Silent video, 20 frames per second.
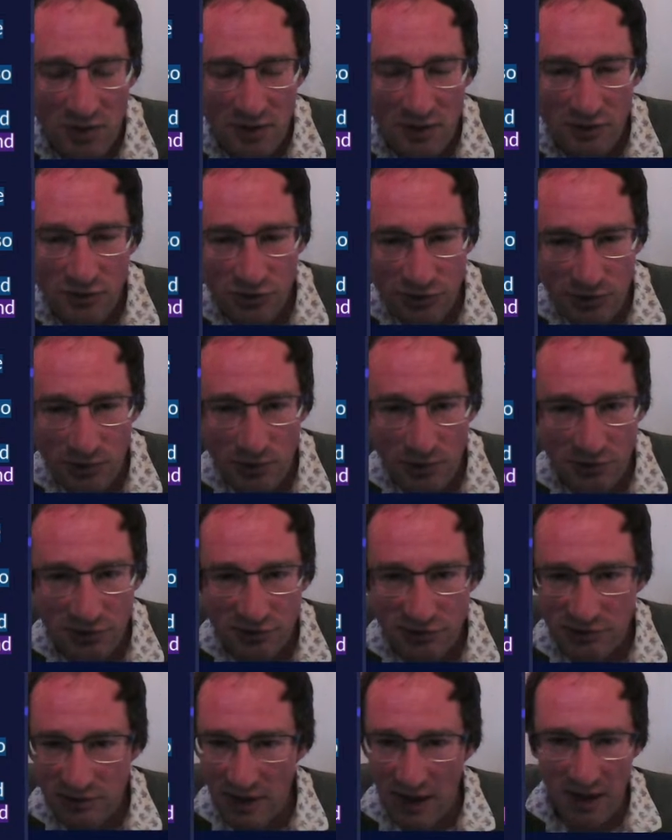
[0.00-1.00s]

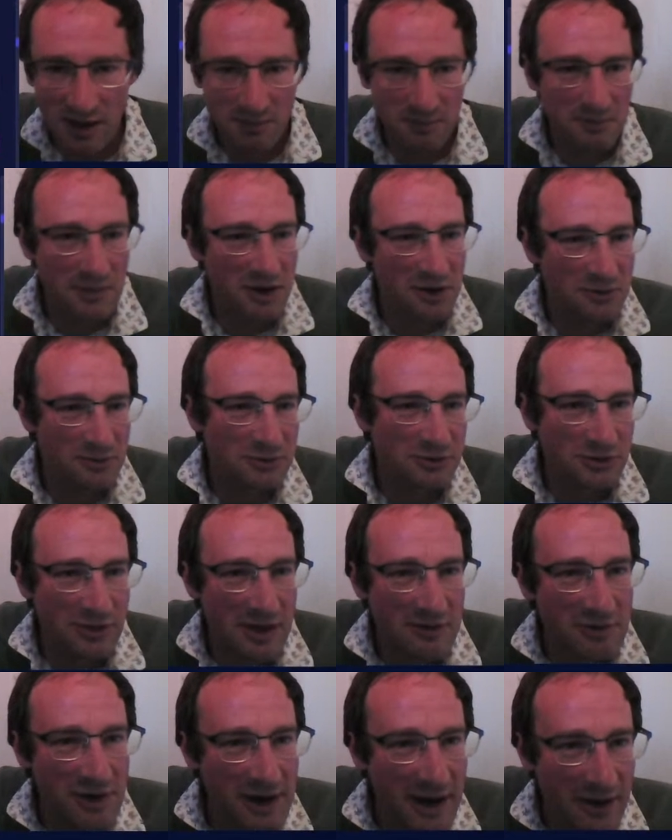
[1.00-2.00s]
source. I don't want to do
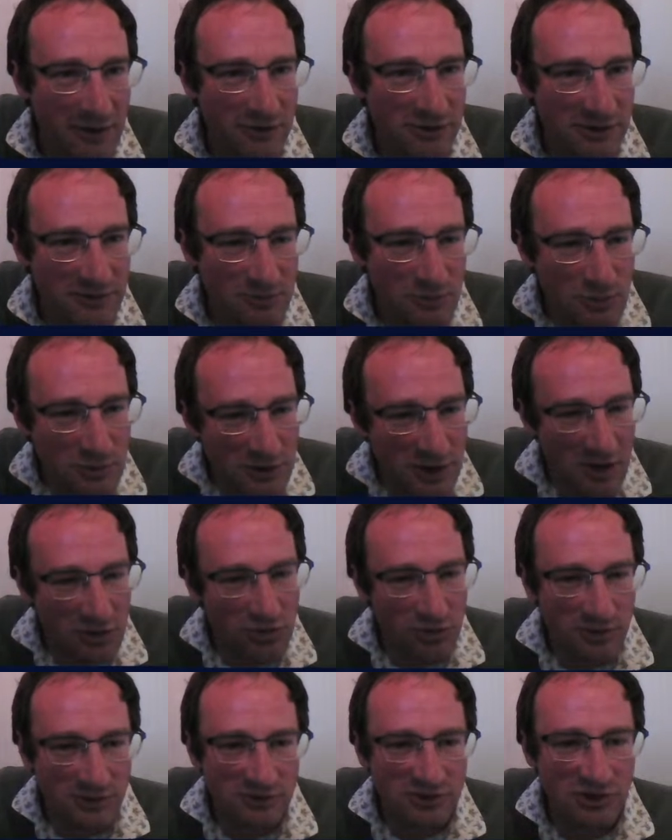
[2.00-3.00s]
that right now because I want to go
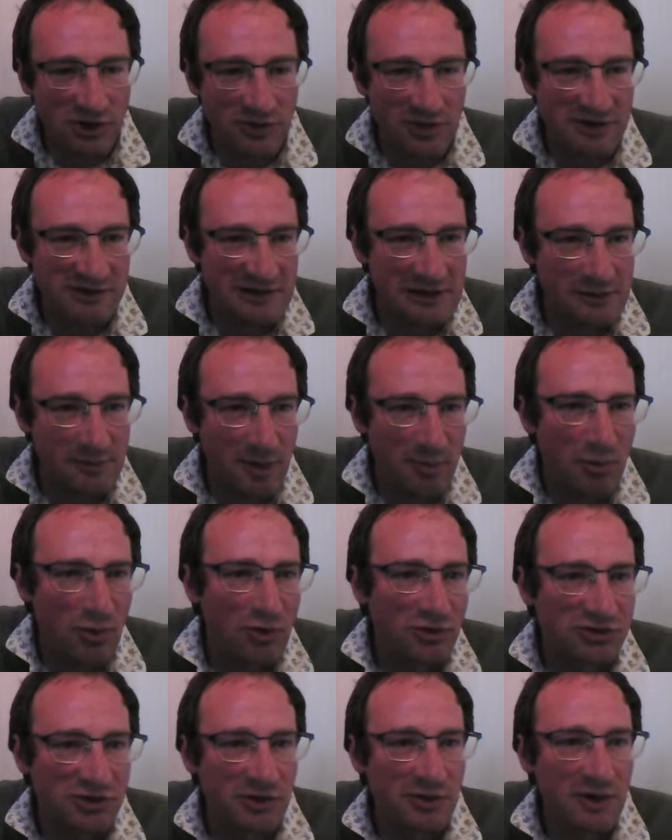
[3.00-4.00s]
through and show this a little bit
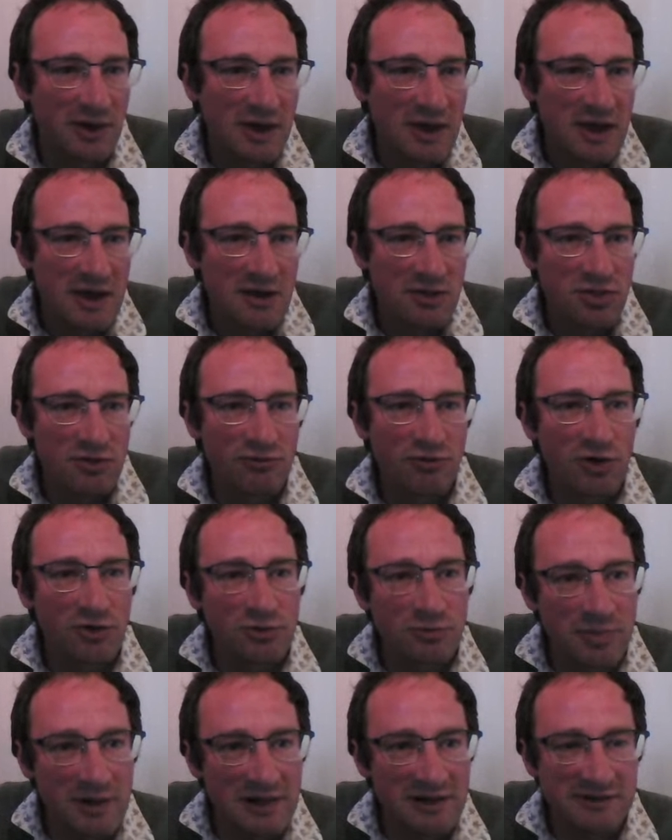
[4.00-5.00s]
more. So the
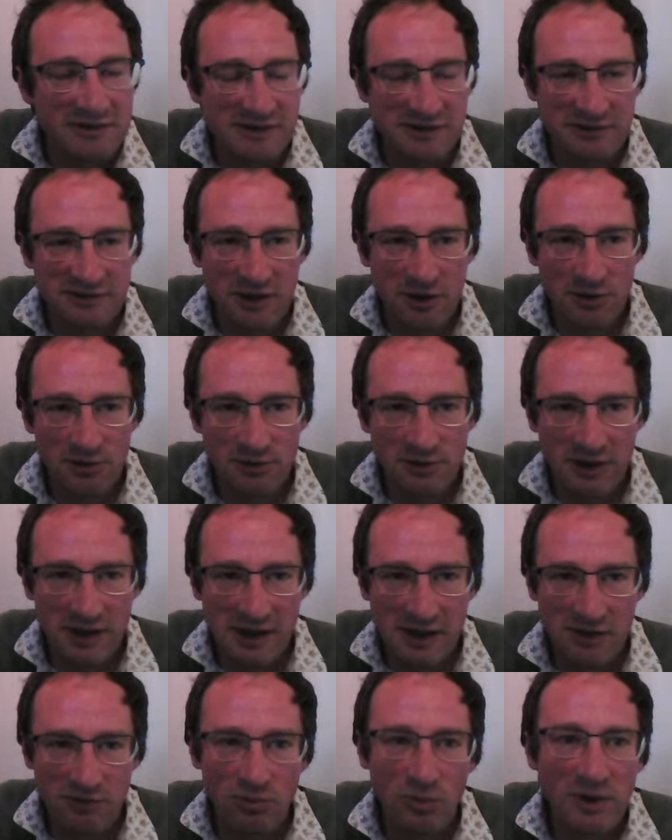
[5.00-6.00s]
vulnerabilities code
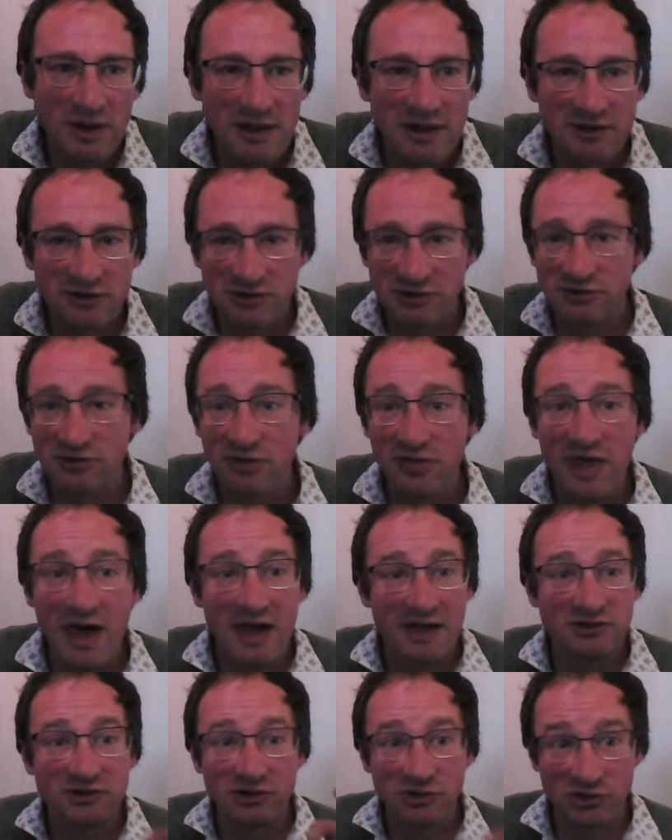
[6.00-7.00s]
here, if we click just on
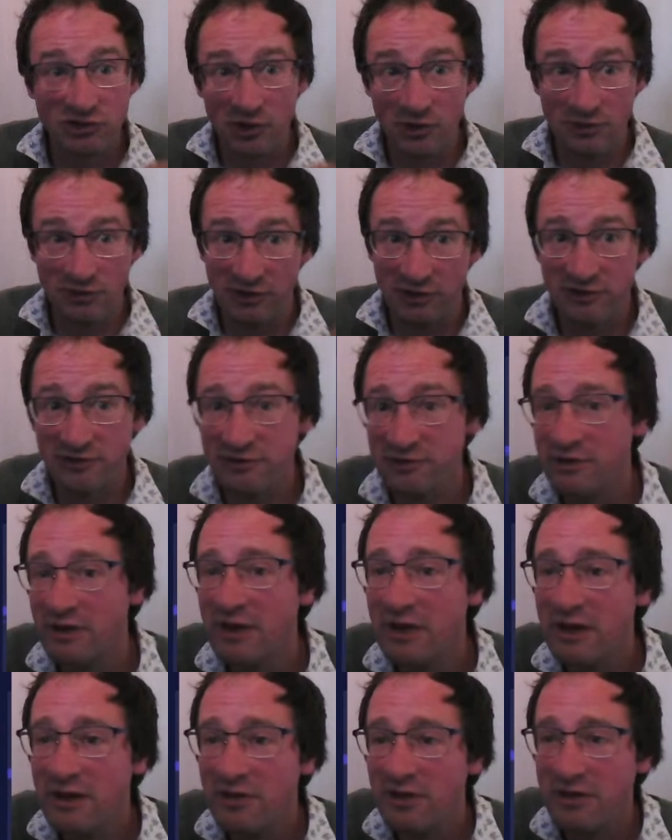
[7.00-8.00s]
that, it just shows us
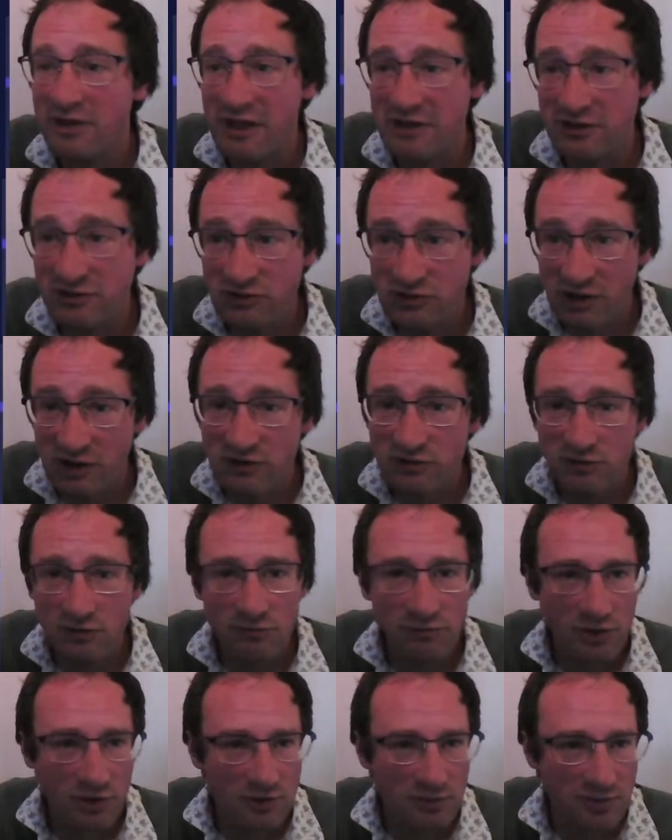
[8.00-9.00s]
the data just from
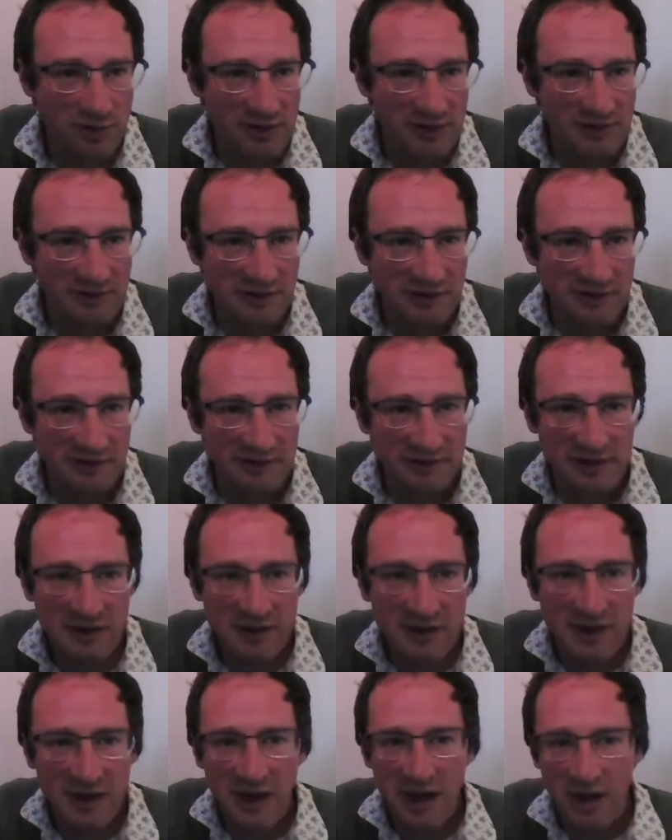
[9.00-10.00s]
vulnerabilities.
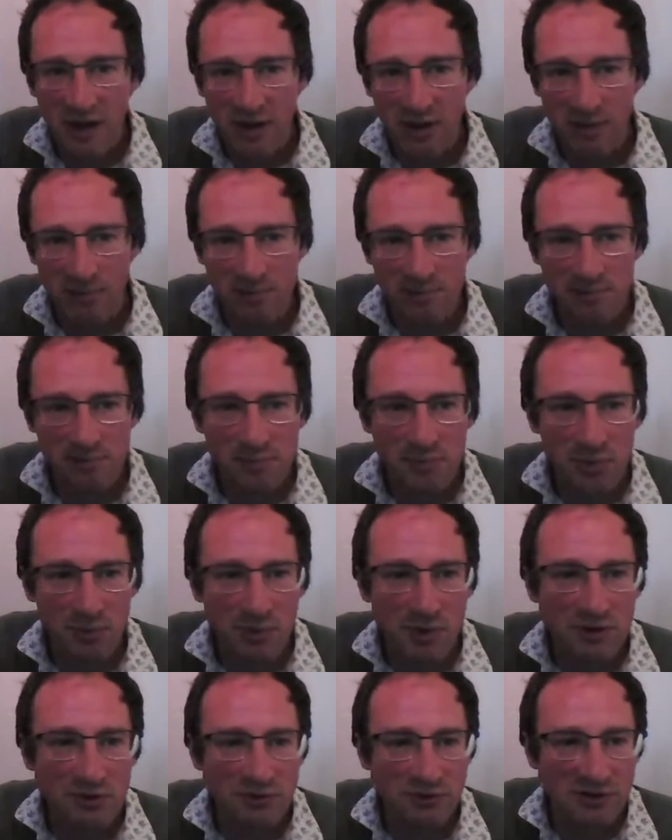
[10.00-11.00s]
But
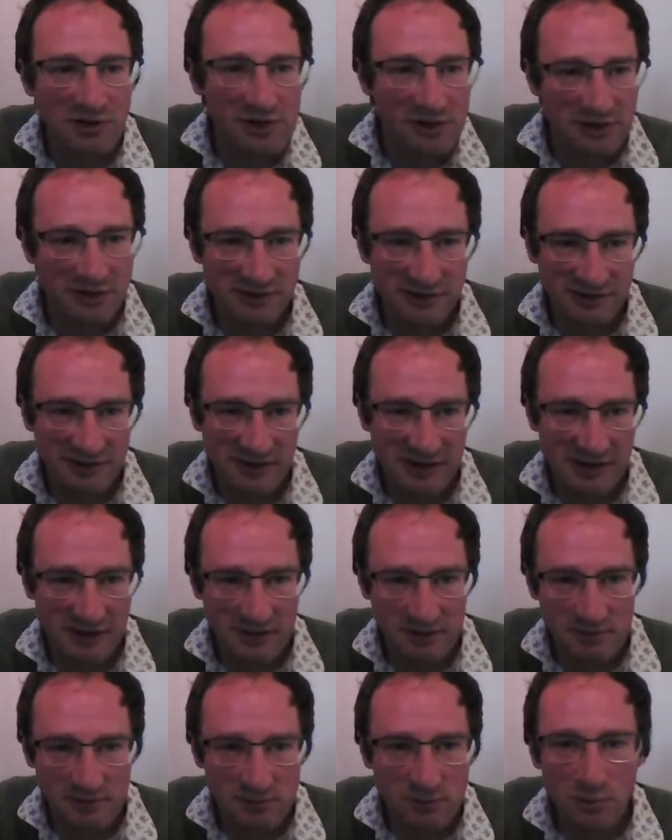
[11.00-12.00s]
we can also look and see
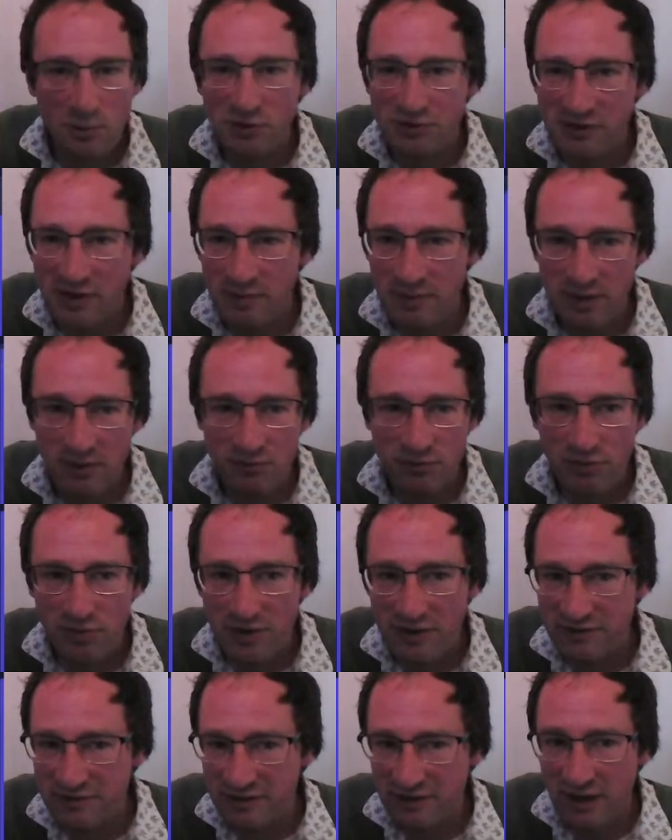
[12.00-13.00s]
what's coming on from
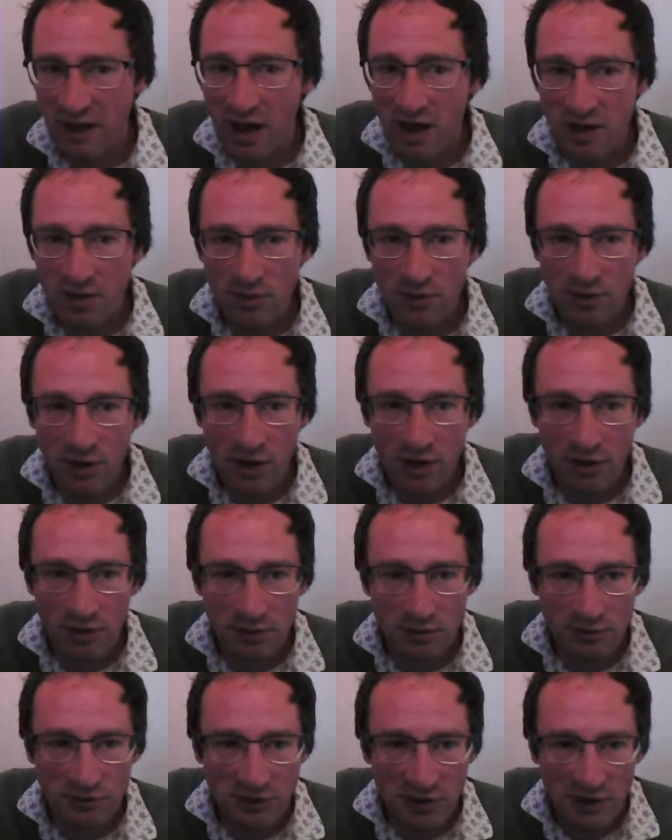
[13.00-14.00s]
the denial
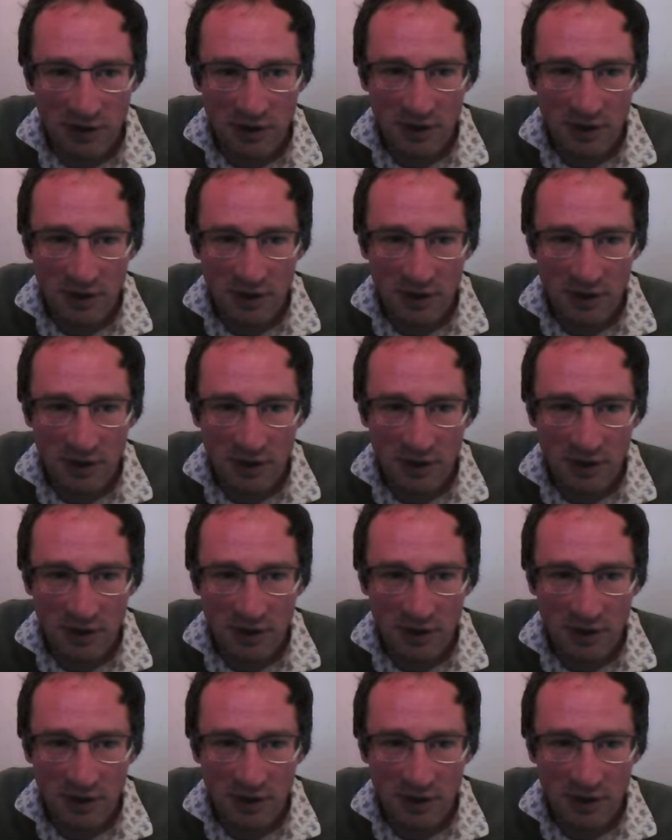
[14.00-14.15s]
code.